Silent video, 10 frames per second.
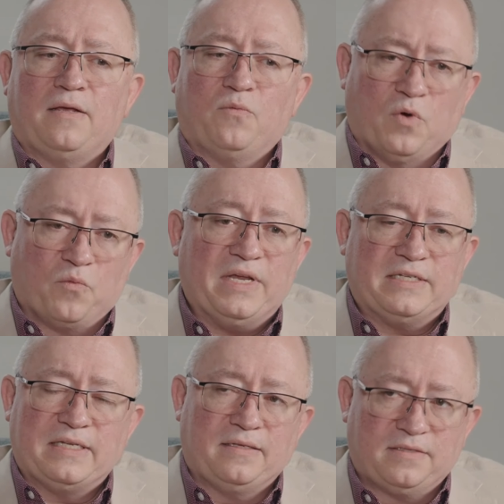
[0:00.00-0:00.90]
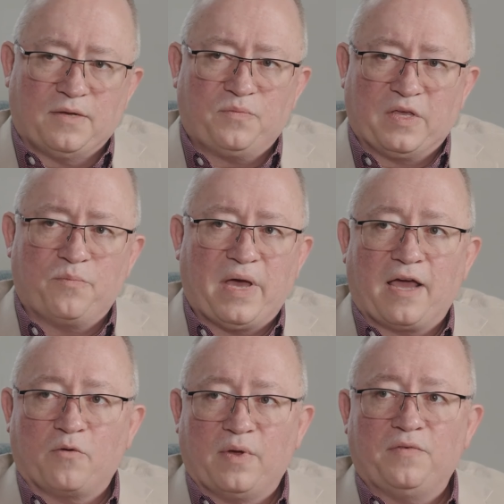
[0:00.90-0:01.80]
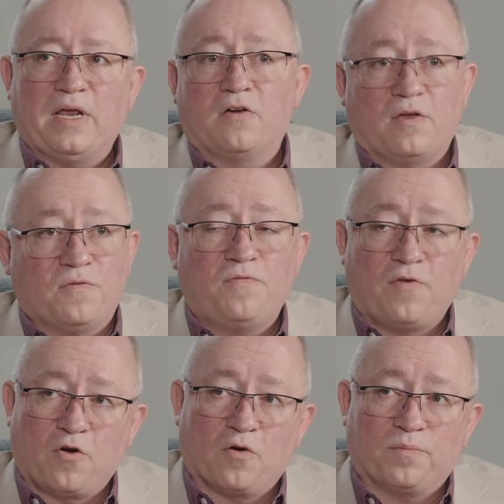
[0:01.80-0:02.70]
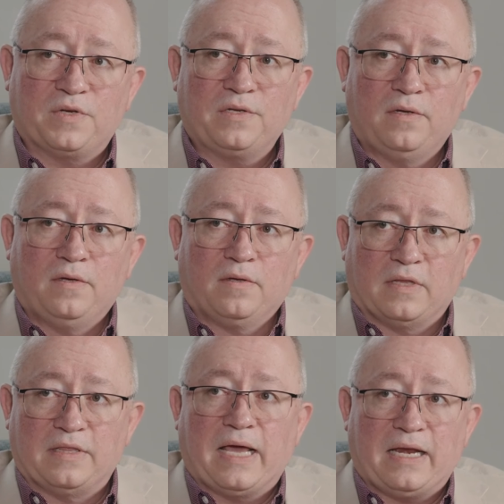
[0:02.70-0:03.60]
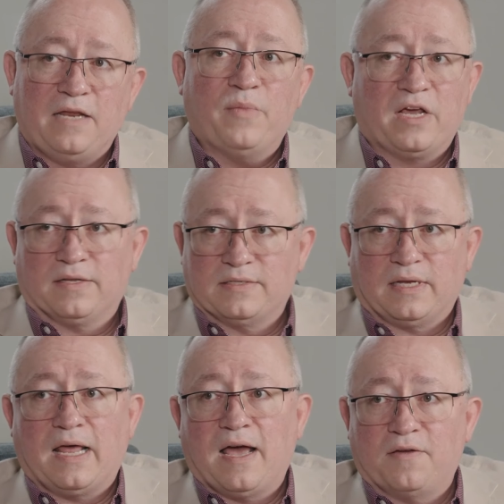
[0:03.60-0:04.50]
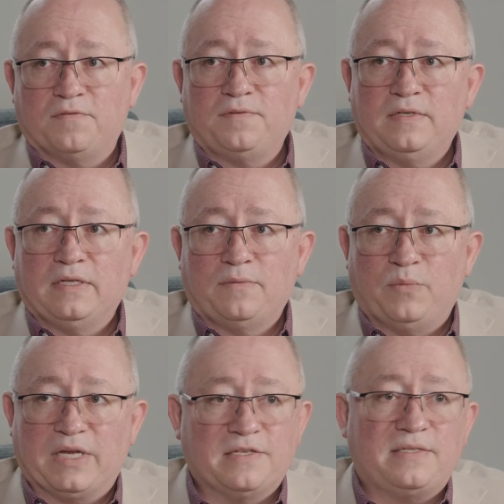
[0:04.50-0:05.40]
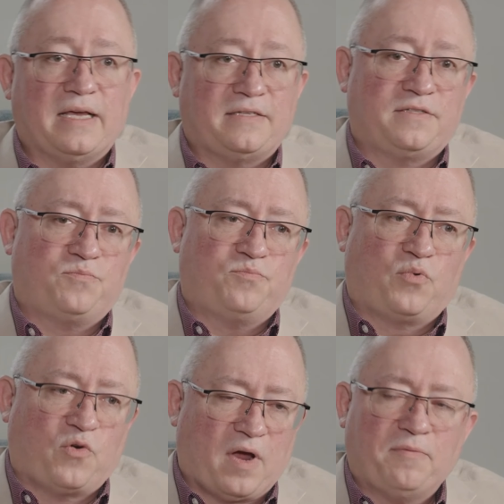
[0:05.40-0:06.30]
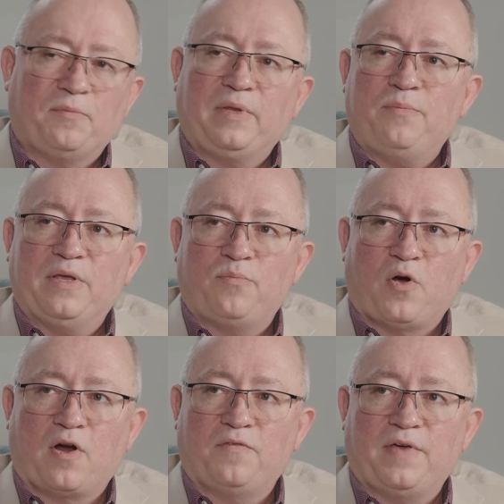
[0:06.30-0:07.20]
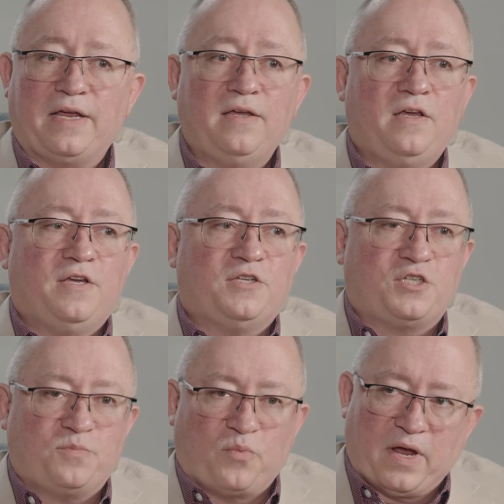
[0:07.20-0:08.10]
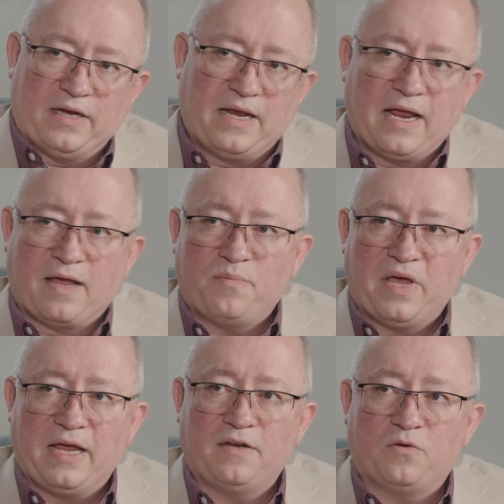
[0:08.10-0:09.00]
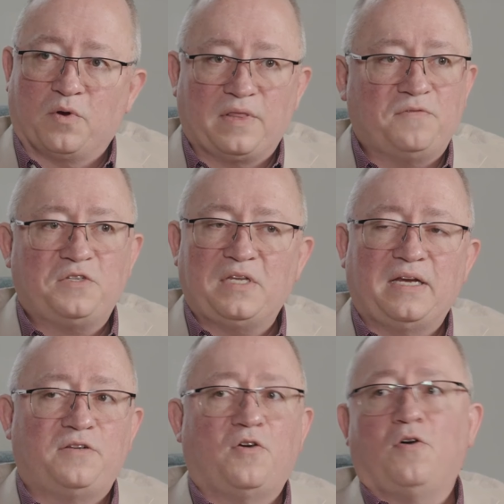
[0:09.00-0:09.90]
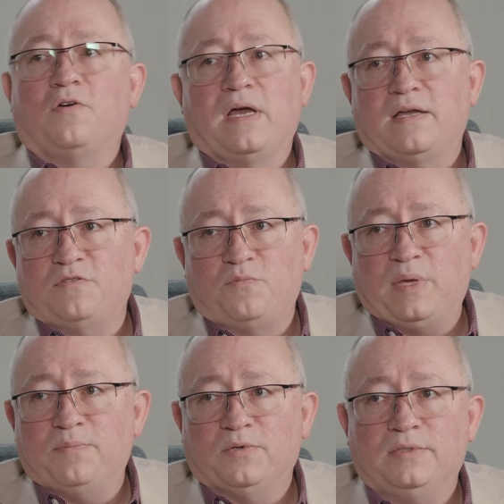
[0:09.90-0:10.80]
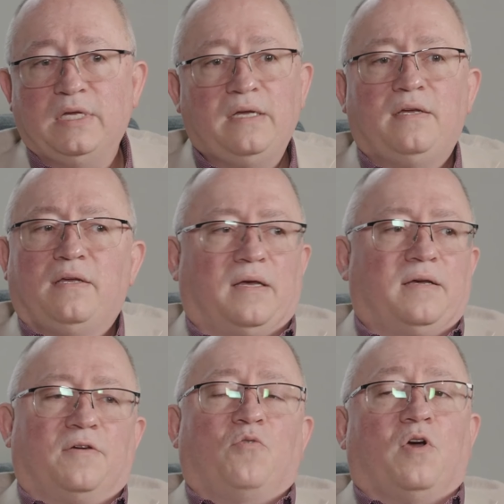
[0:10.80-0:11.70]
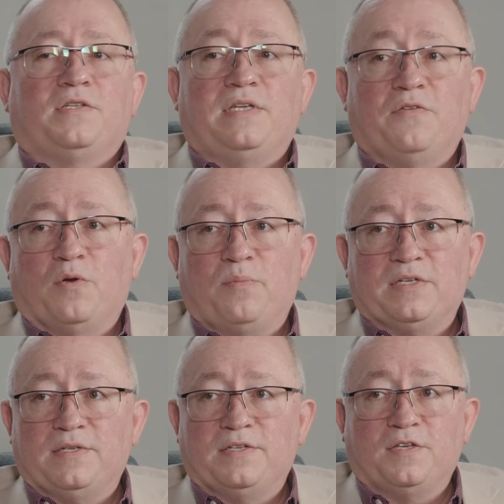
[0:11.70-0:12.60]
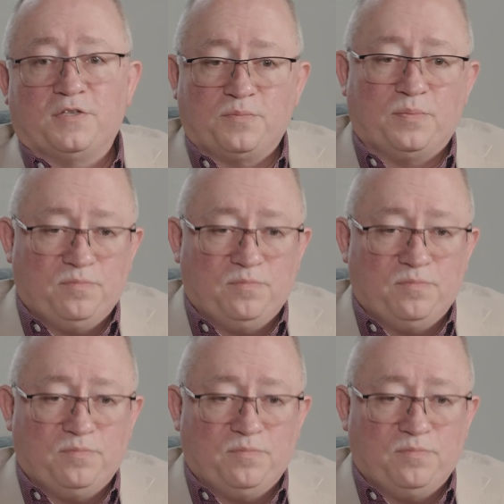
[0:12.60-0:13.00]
When we send something back, we've now confirmed that that email is alive, because that's probably been part of a spread campaign to where they've sent it to all kinds of people across different businesses,